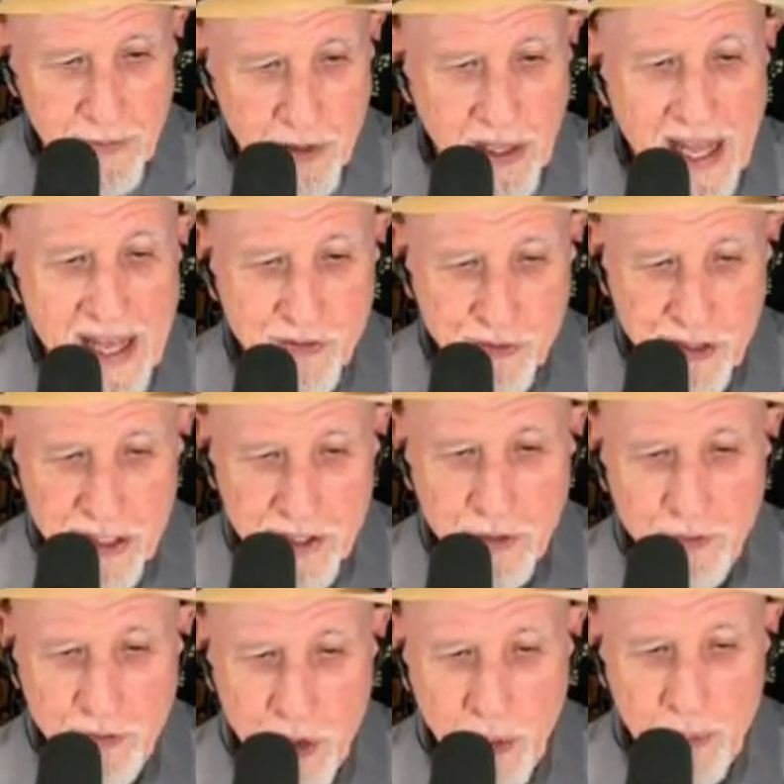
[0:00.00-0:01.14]
The last scene of the
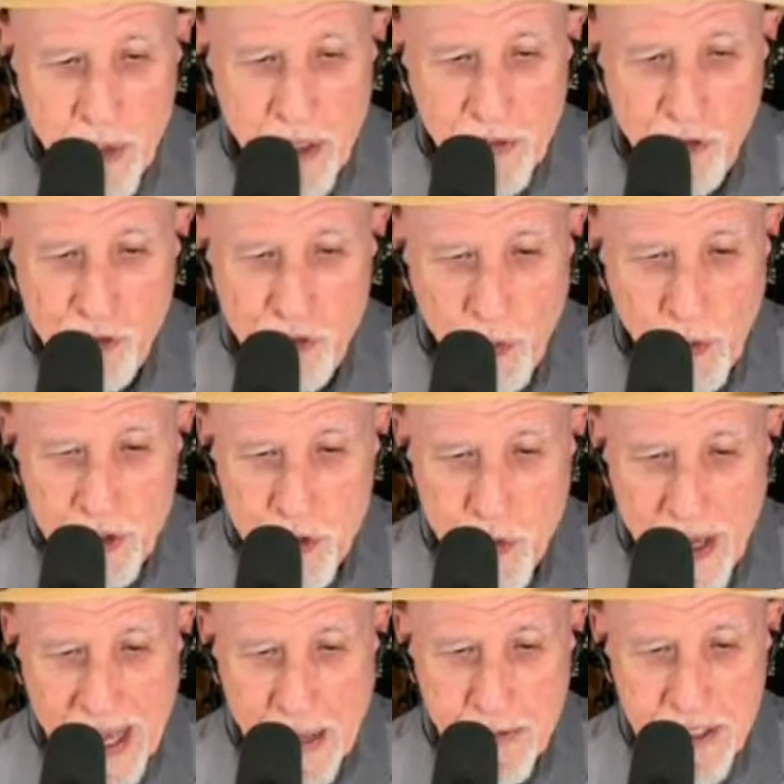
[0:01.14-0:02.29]
film brought the story to
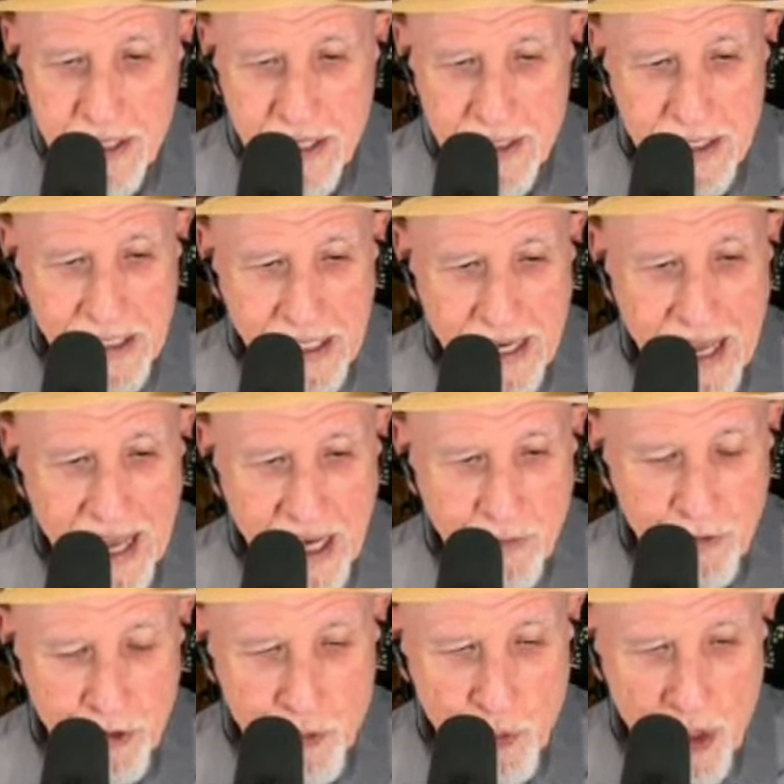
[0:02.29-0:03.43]
a happy ending, and
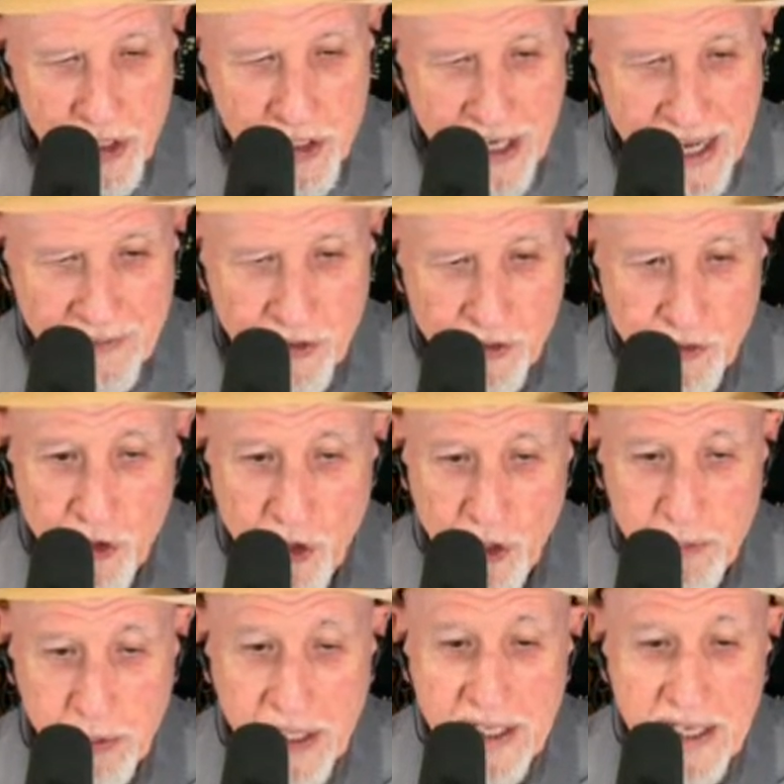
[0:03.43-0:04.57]
Hackford wanted to have a
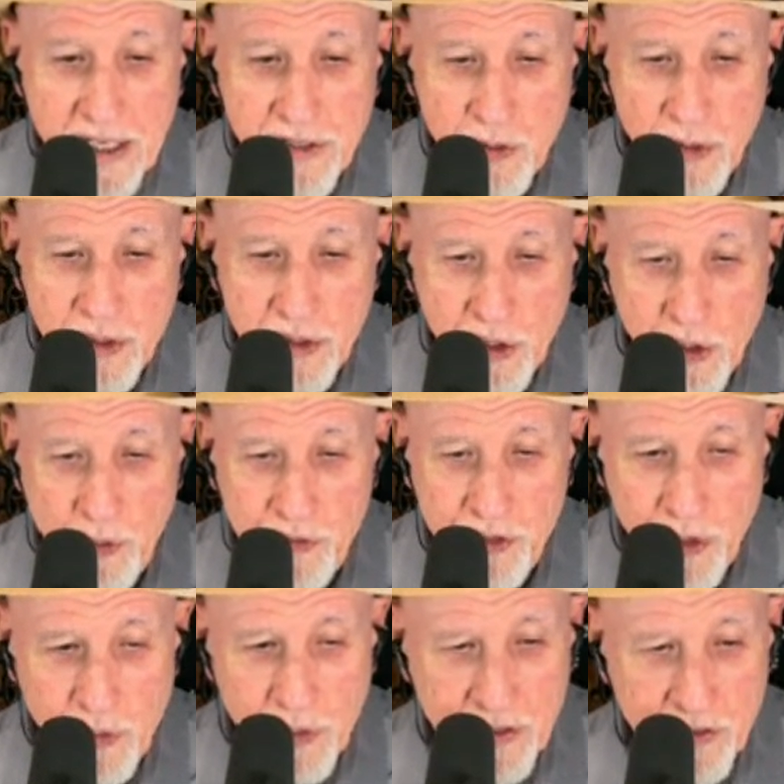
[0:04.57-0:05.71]
song playing during the
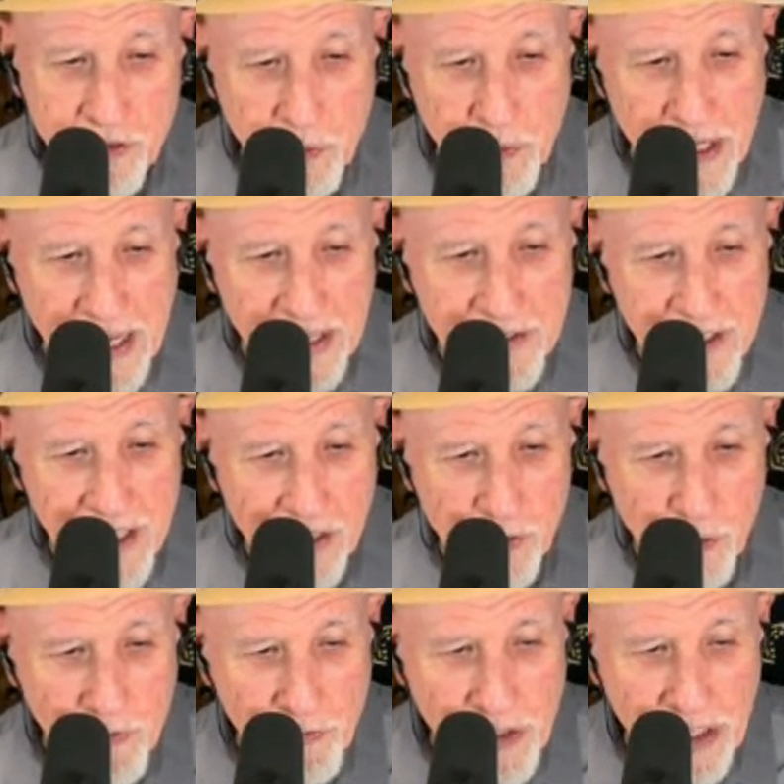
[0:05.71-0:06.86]
closing credits that would act as
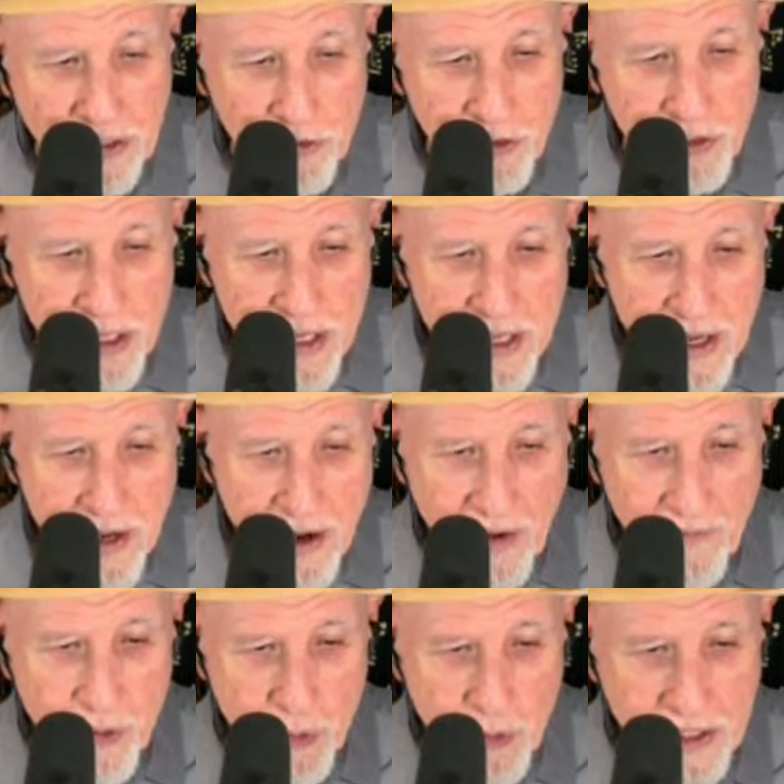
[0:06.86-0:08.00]
a reflection
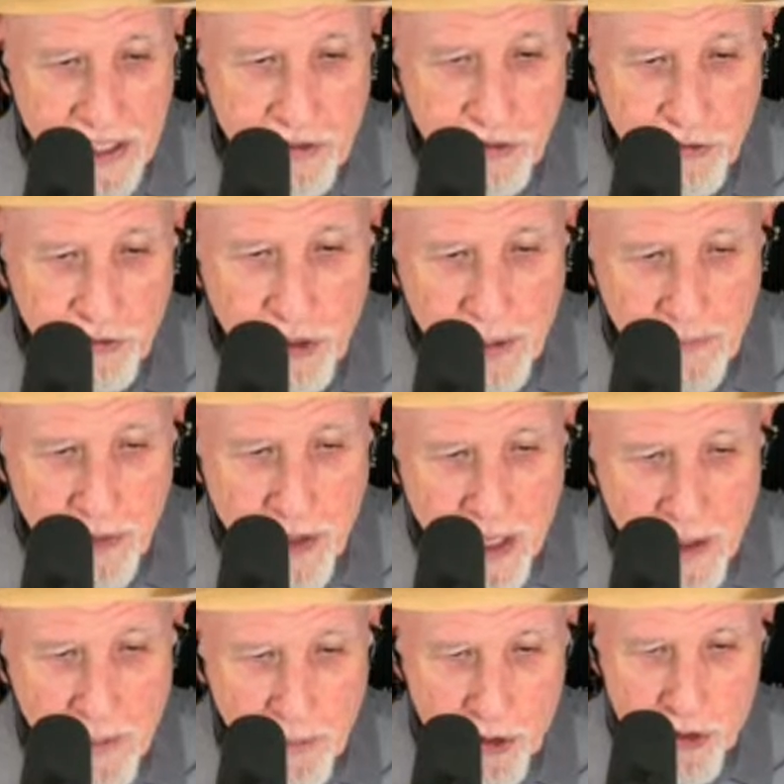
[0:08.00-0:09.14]
of the relationship
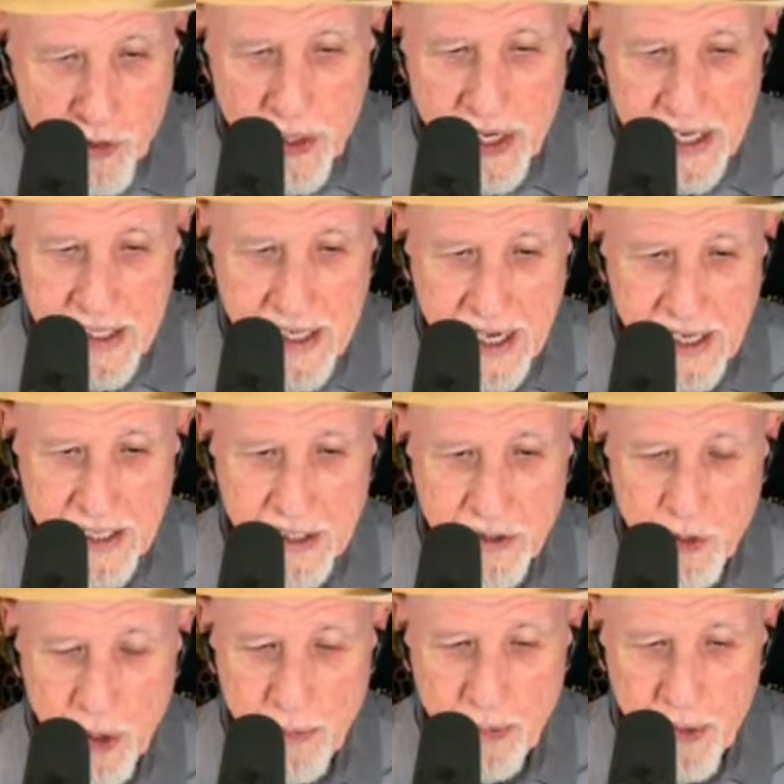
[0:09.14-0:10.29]
portrayed and
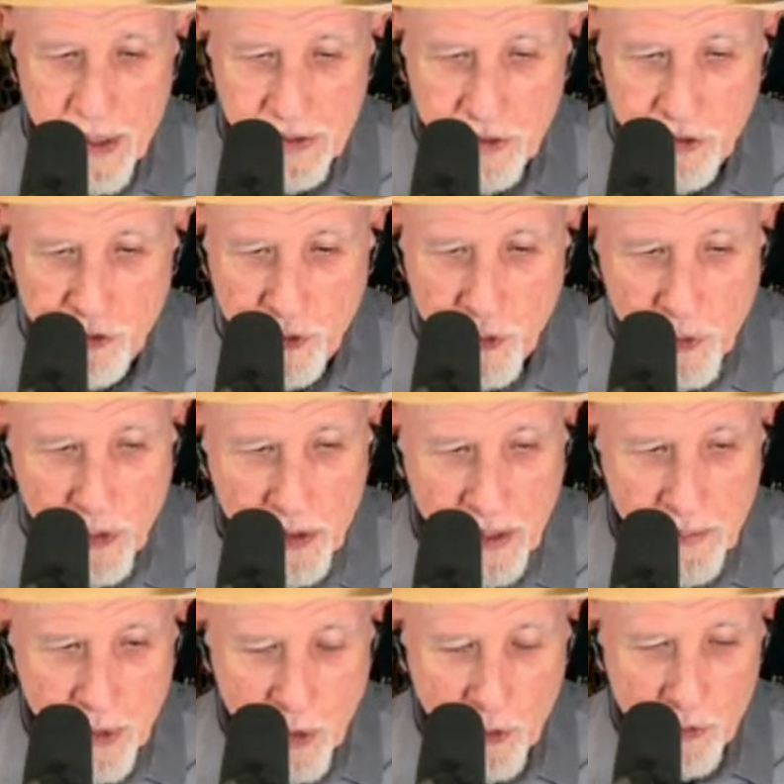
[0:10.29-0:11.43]
incorporate the score
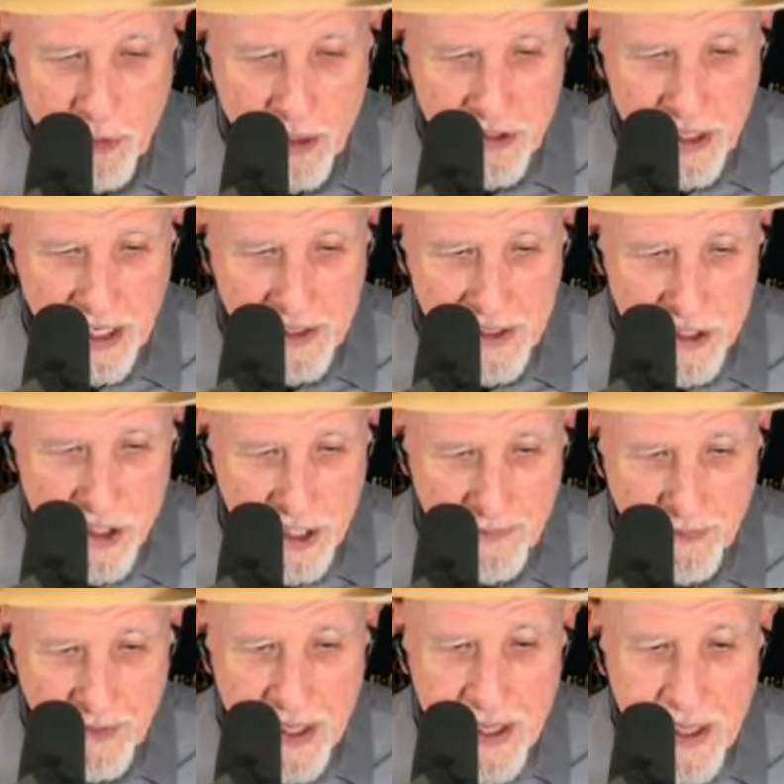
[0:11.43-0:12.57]
composed by Jack Nitzsche.
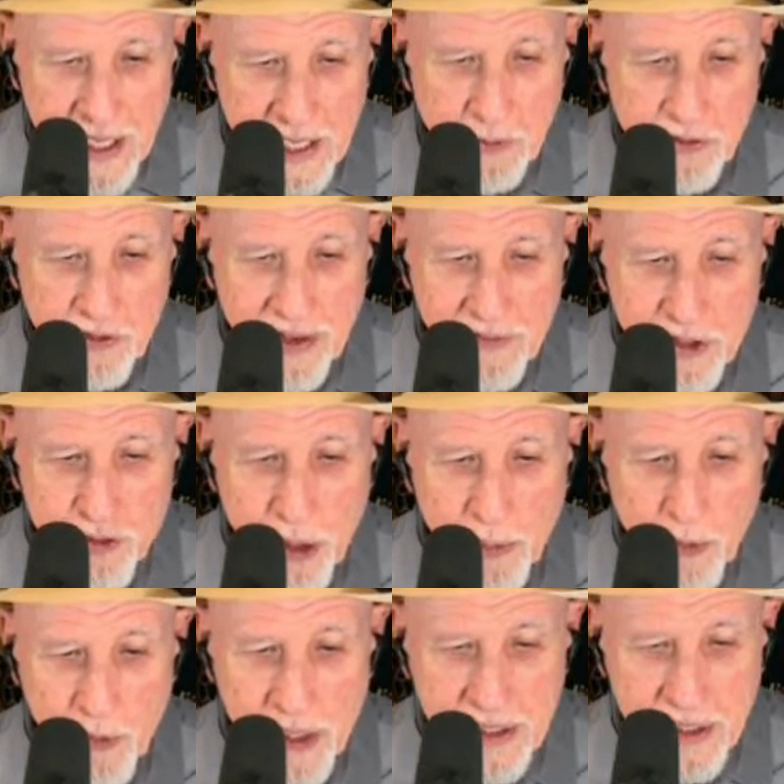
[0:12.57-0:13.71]
He was having
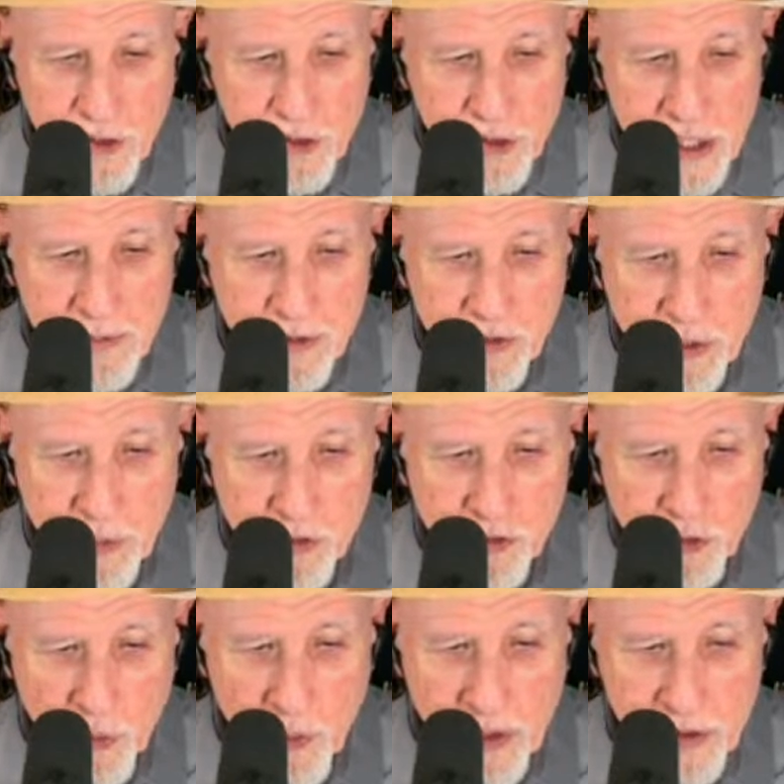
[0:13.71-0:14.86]
trouble writing a theme as he was
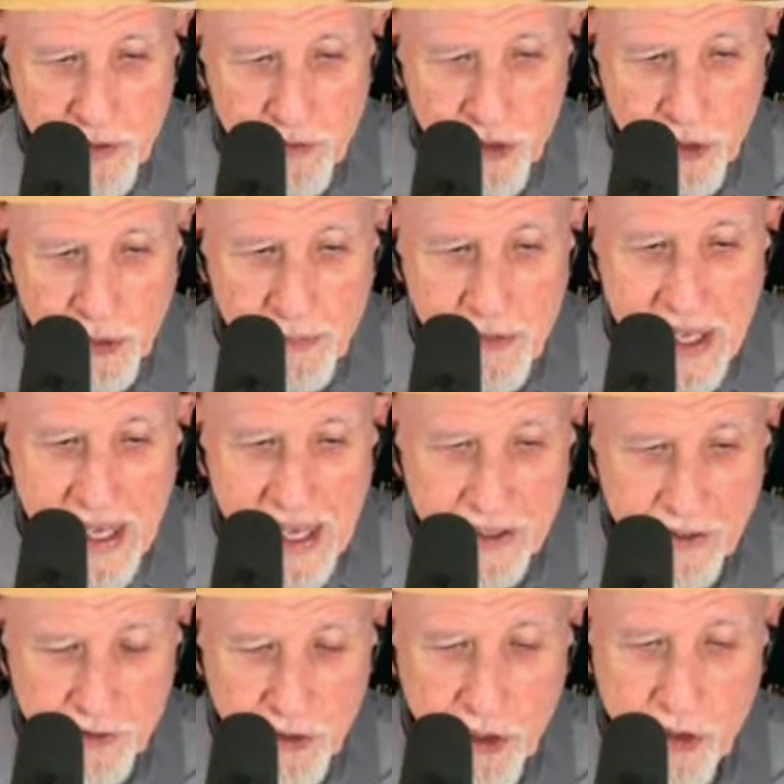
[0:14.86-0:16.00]
scoring the film,
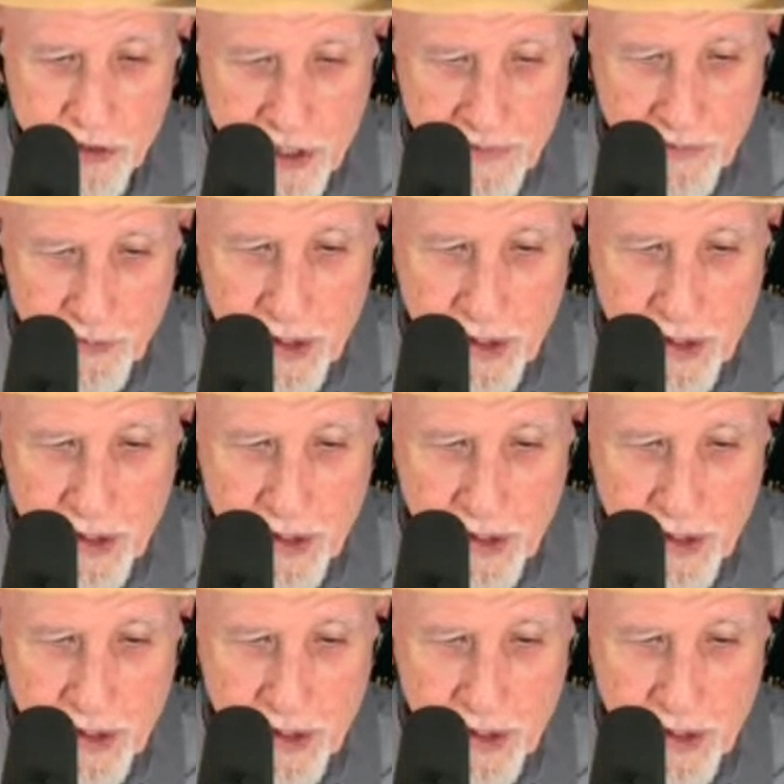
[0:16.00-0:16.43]
and his longtime